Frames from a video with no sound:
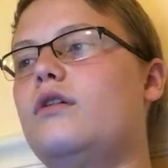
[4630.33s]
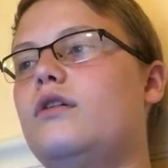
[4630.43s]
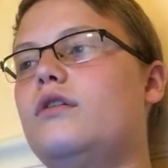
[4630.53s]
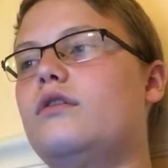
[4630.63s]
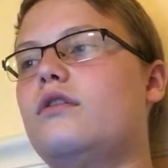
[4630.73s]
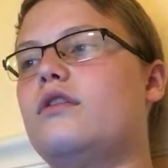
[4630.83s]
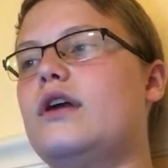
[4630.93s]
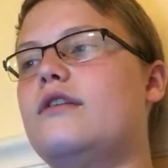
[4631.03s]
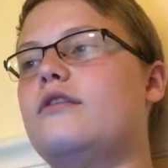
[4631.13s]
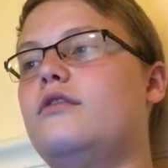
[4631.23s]

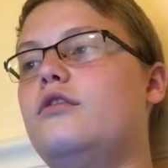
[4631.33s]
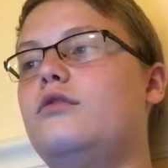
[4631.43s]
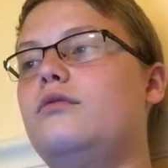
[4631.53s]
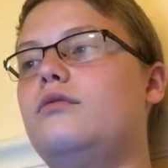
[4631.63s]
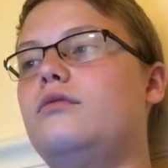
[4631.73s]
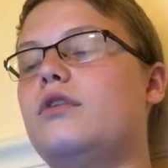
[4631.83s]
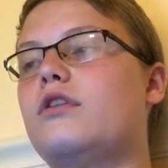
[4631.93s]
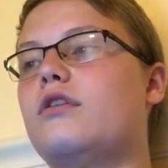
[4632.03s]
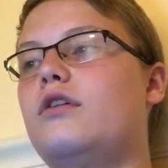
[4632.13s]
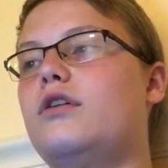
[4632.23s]
Sets new. What's
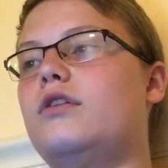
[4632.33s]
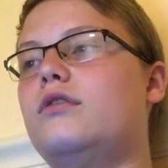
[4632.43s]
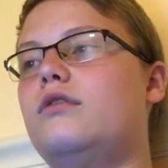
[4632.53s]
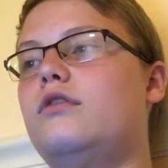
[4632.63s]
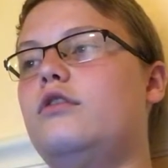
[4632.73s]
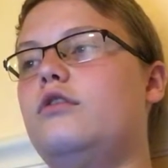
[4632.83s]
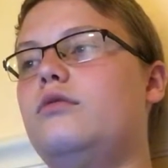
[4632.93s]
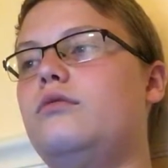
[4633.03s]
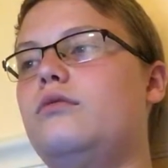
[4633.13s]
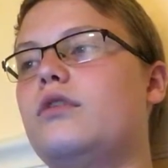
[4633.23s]
on new?
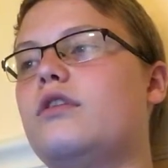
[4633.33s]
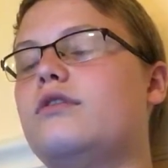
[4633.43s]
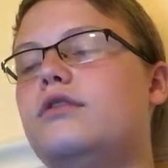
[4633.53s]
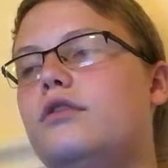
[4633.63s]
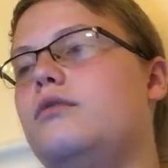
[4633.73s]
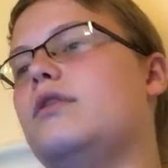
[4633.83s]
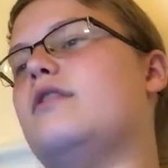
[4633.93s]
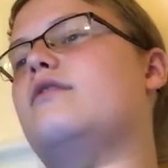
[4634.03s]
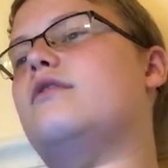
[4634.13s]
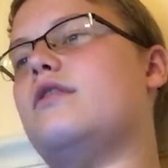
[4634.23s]
What's the
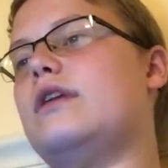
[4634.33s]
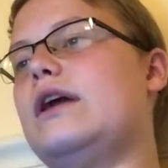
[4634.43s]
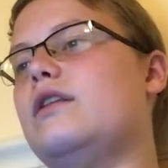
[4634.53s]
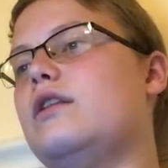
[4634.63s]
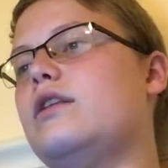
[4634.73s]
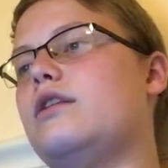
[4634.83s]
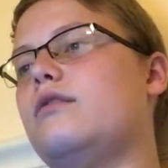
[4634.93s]
newest sets?